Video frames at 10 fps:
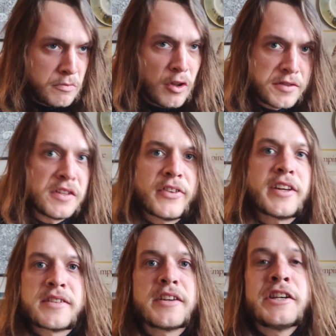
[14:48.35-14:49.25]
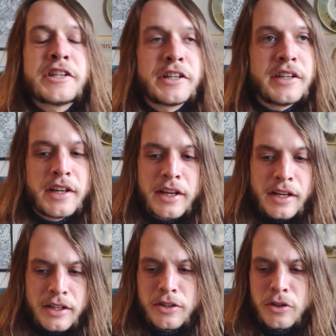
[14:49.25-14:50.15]
a civilization.
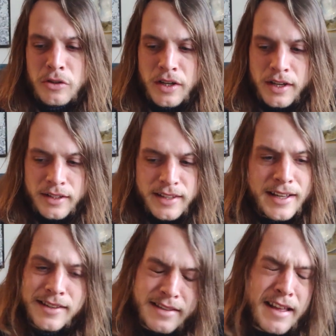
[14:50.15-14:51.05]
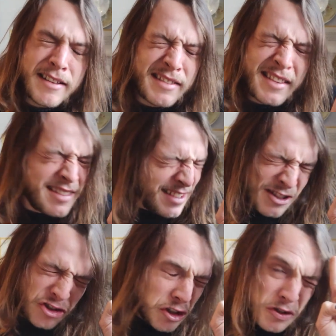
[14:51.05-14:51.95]
That
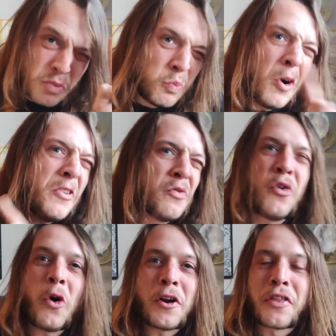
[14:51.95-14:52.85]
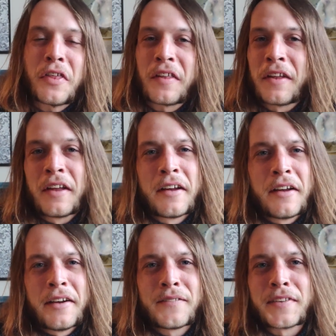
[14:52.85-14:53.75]
is just 1/4 of
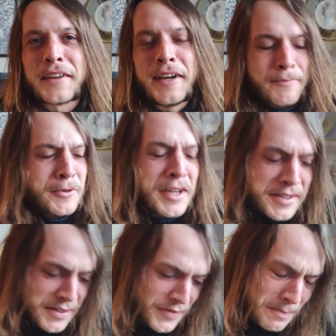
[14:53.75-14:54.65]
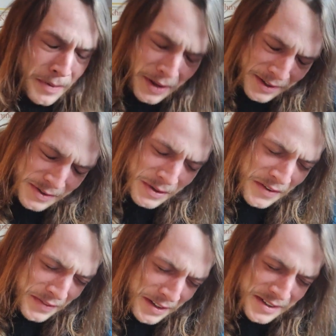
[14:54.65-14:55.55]
the comprehensive impacts we
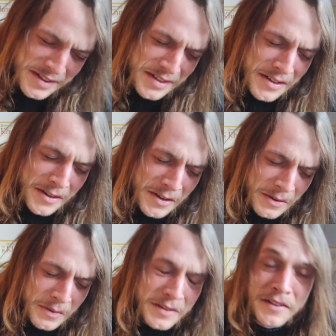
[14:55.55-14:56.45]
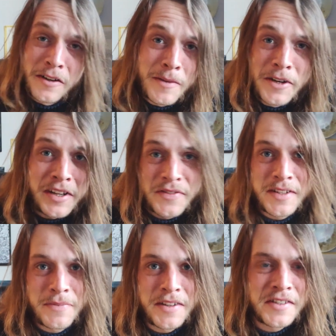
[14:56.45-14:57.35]
have to consider when determining if
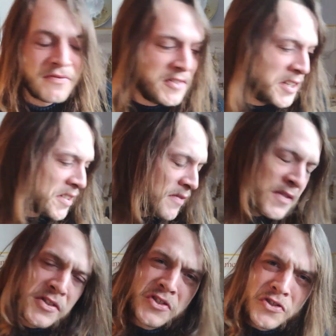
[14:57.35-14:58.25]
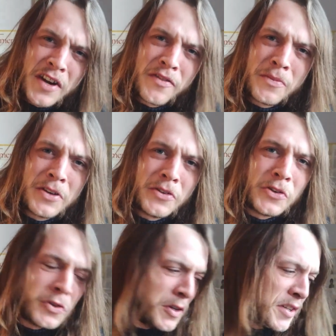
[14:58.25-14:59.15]
something's invasive. This is driving me a
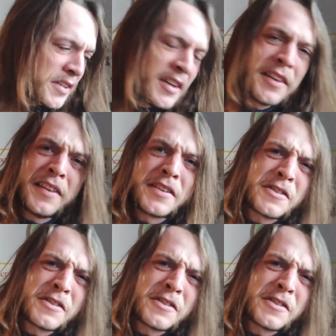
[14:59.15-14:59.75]
little crazy, and I think